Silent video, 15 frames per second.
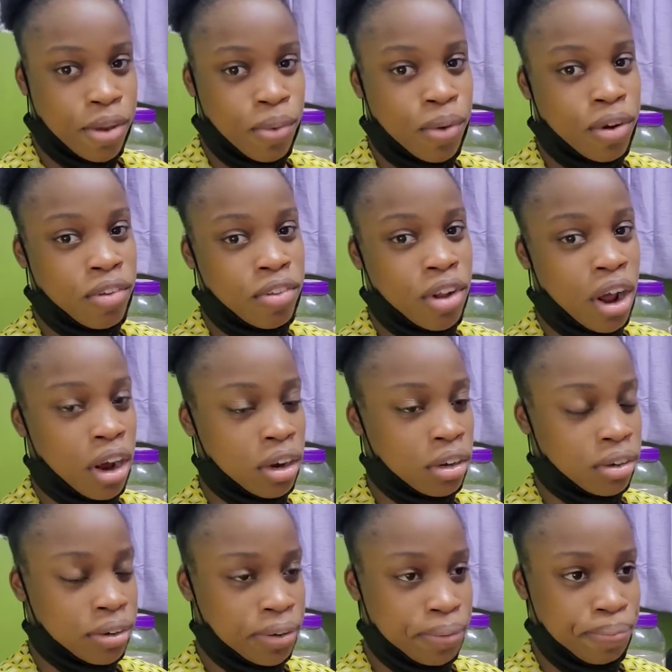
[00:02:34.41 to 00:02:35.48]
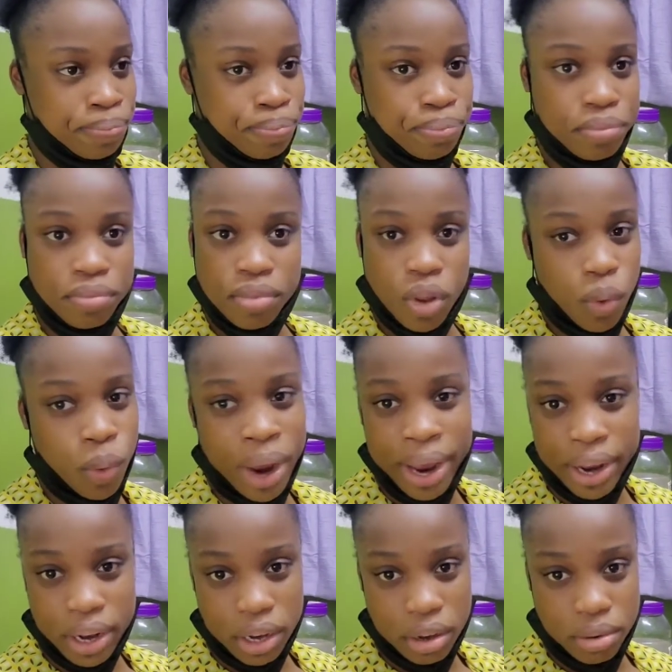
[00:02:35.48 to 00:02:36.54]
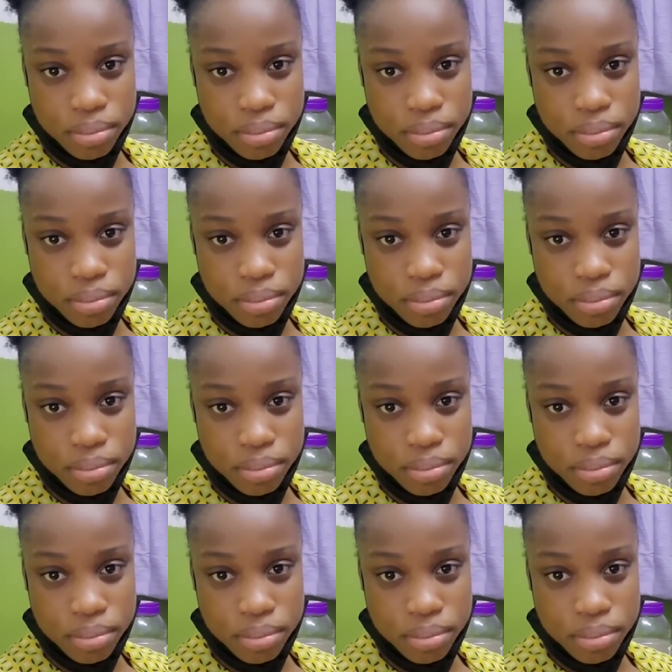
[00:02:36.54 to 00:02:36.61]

was Dr. Wright,